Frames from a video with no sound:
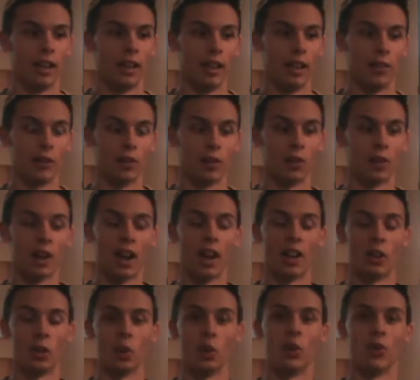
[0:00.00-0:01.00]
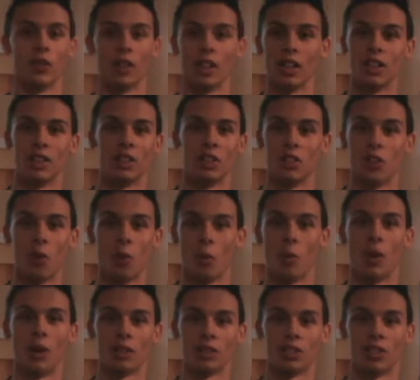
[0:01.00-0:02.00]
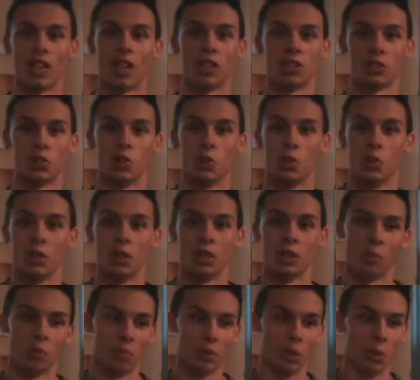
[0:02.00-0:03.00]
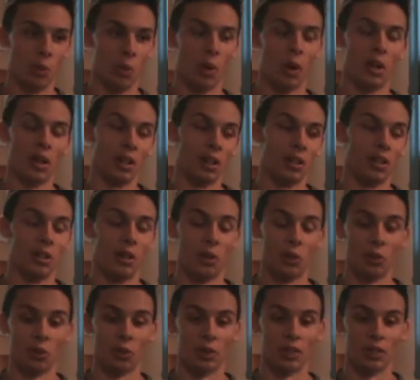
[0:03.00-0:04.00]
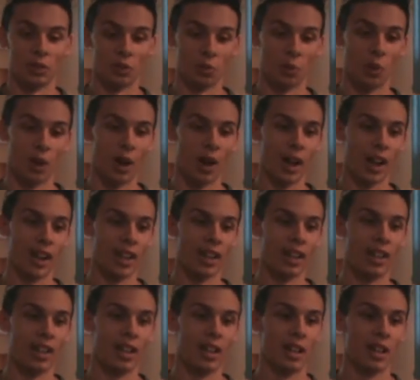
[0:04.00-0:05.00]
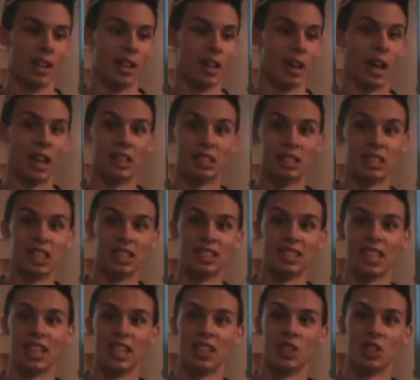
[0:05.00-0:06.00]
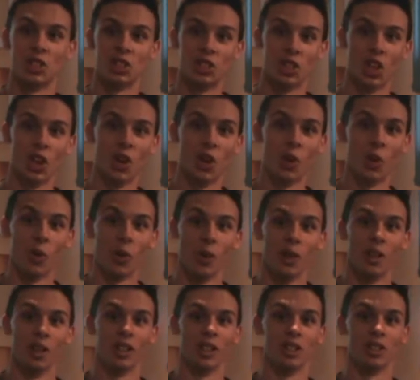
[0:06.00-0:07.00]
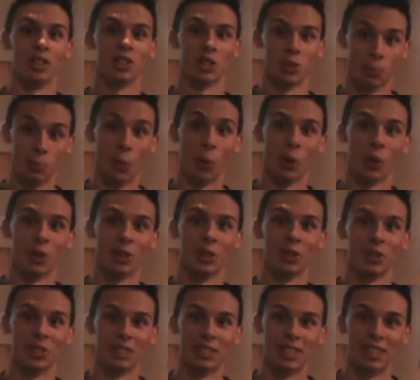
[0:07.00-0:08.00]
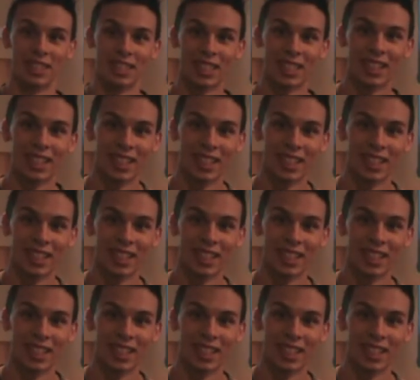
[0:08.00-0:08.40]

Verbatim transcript: if you're not a Whovian, you don't watch Doctor Who, and you, you want to know the reason why, as they say in the show, spoilers!